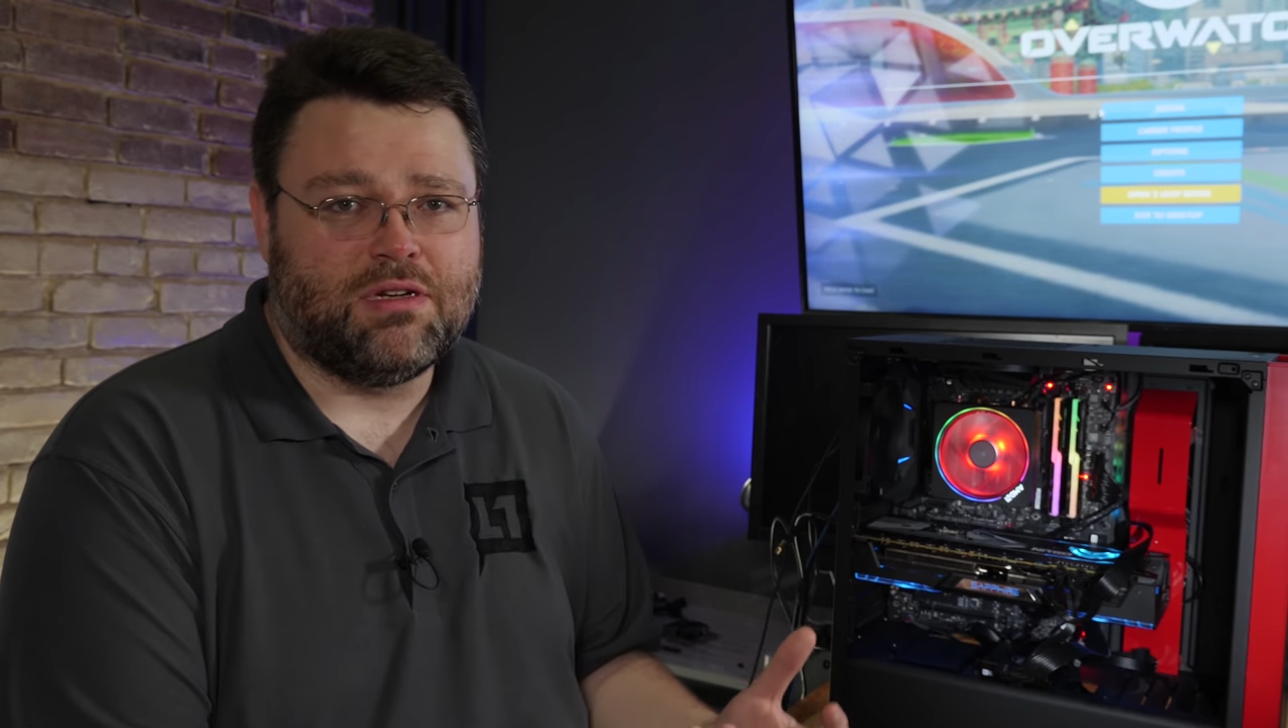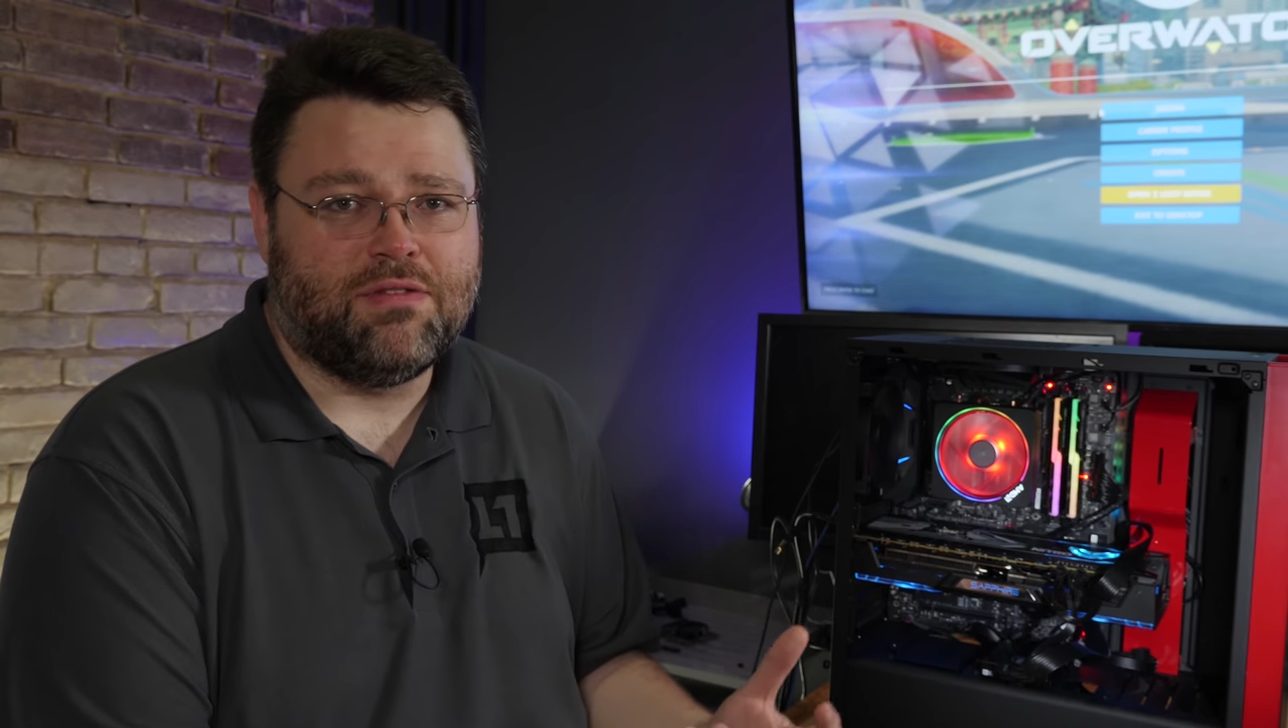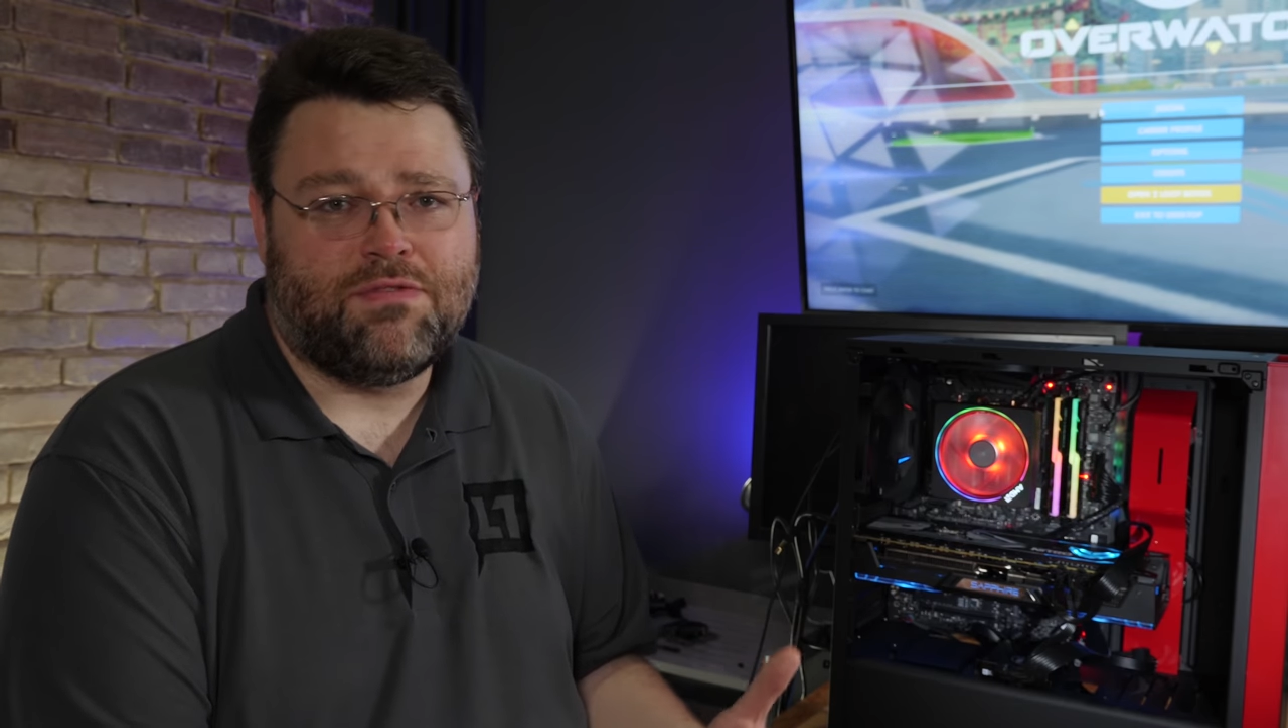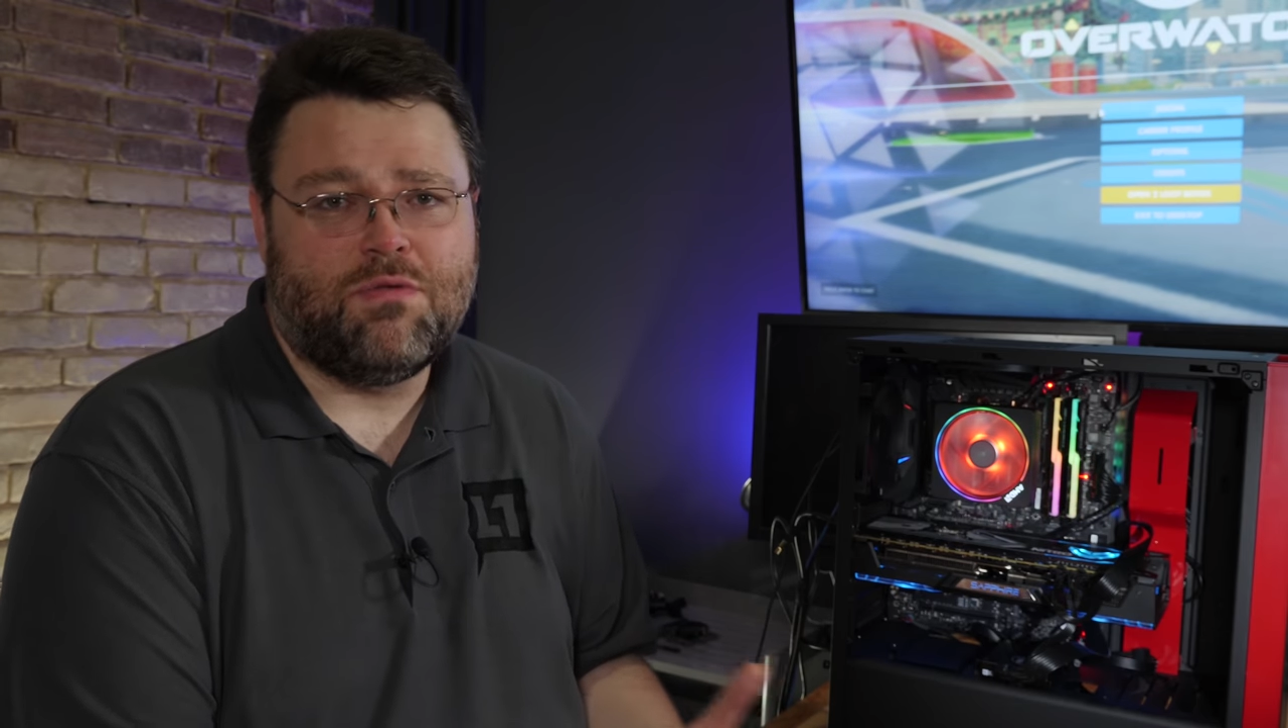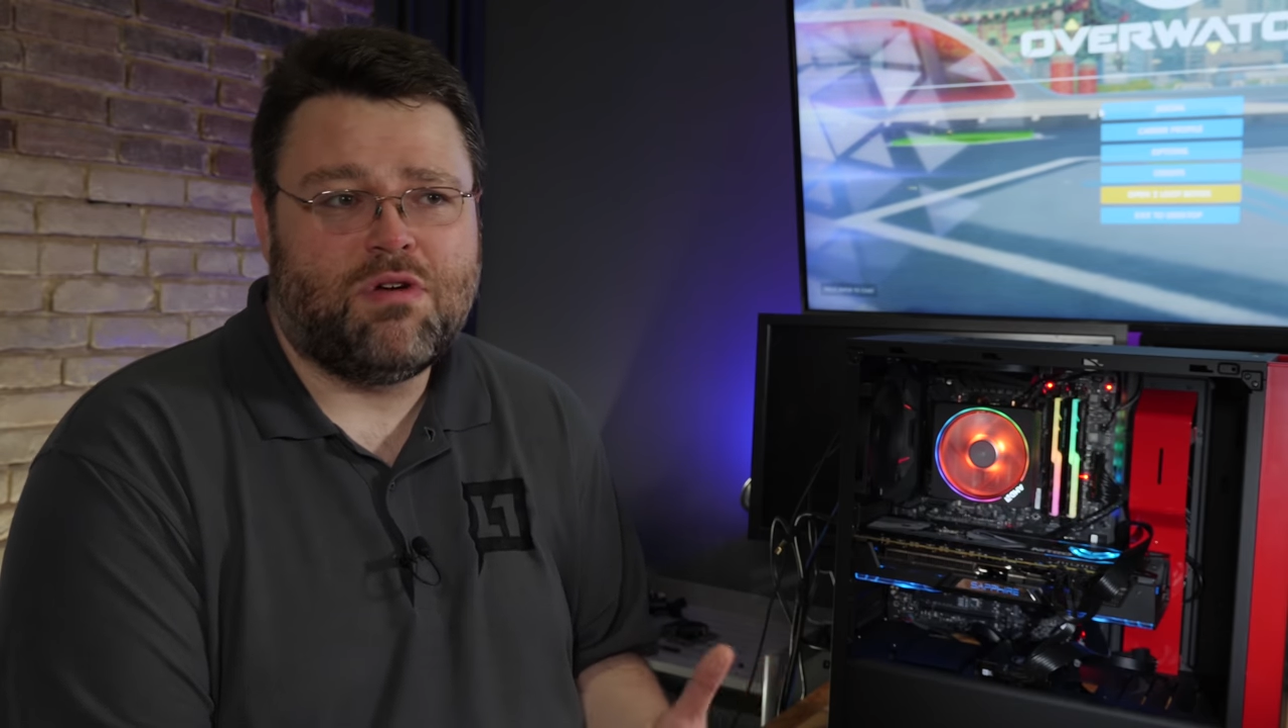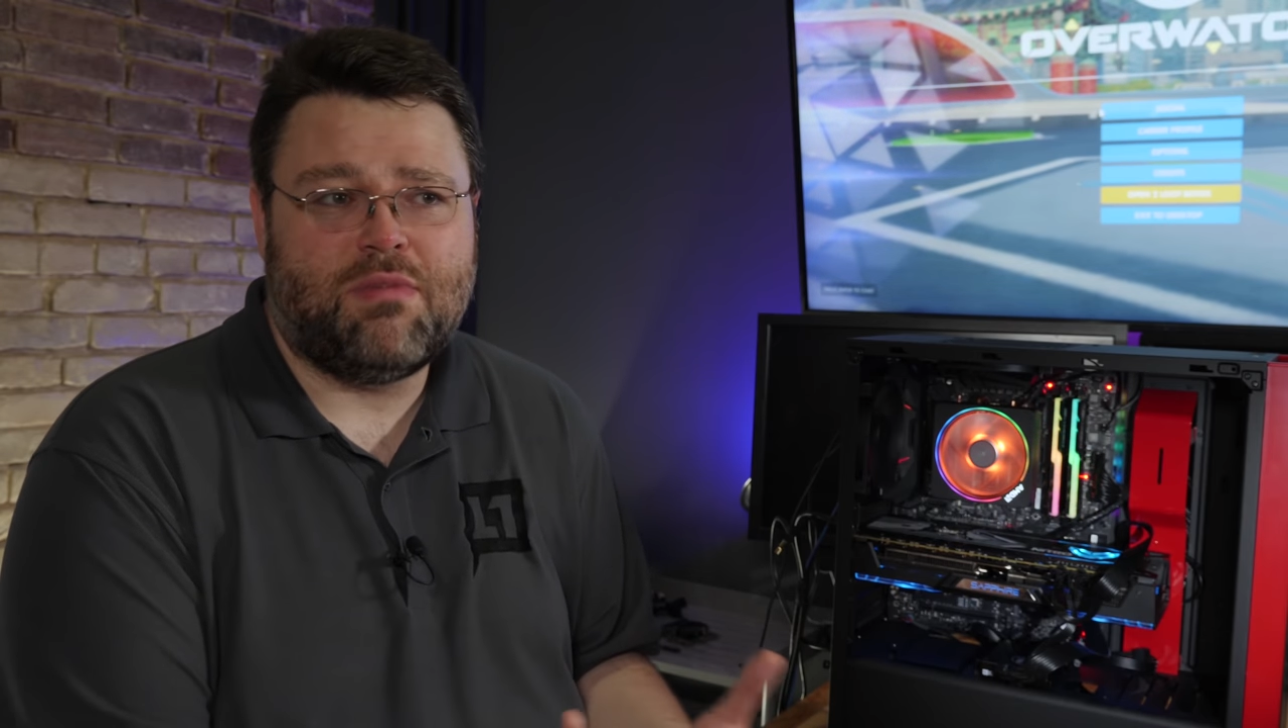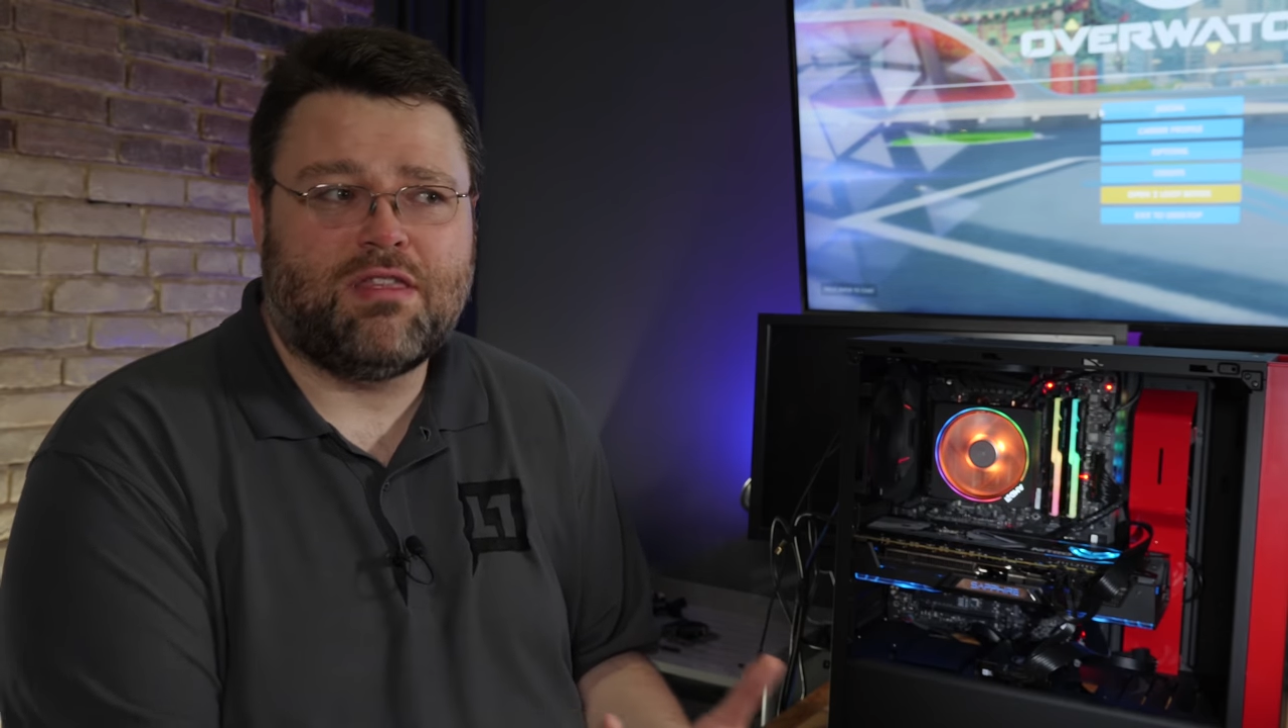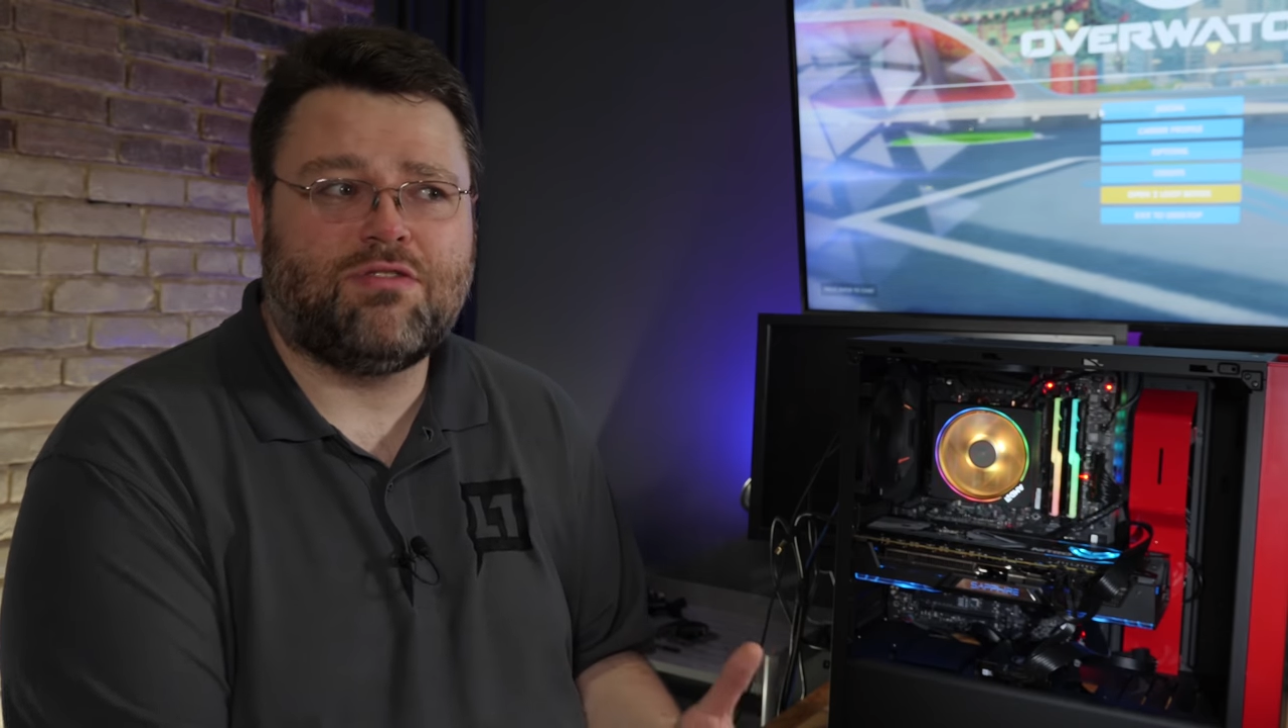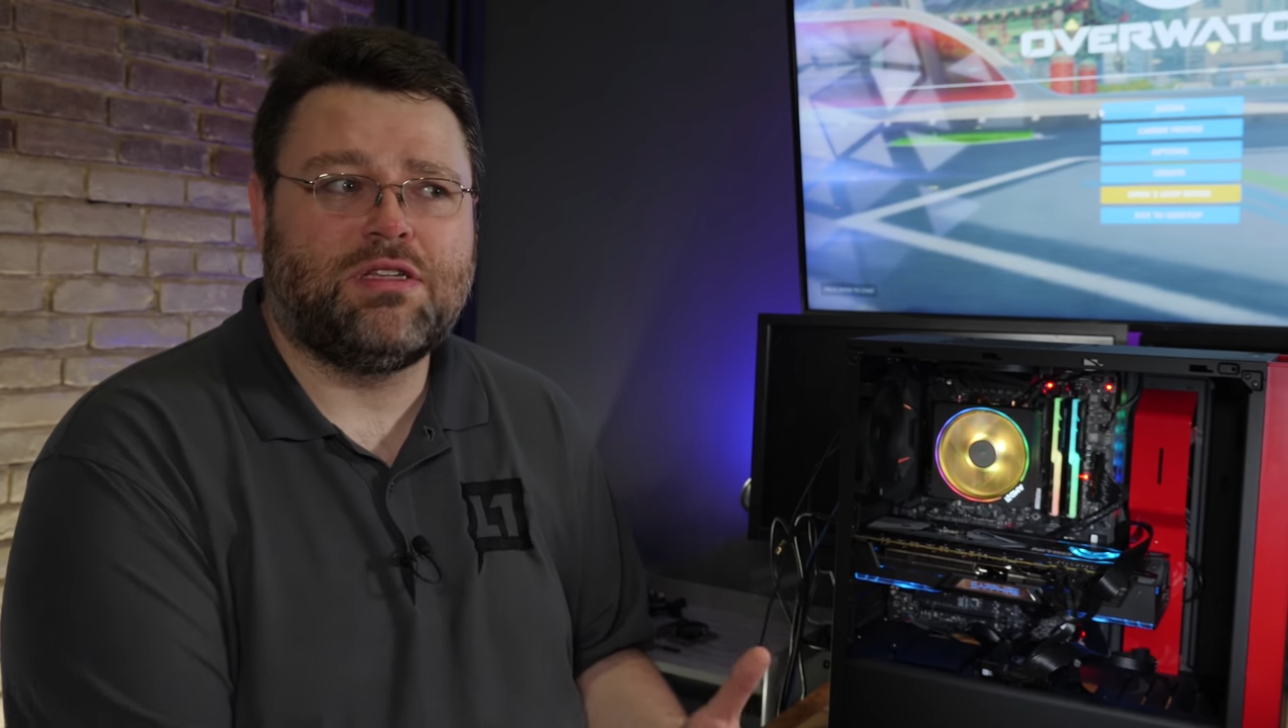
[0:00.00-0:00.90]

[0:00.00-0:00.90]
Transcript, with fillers: And if you want to make the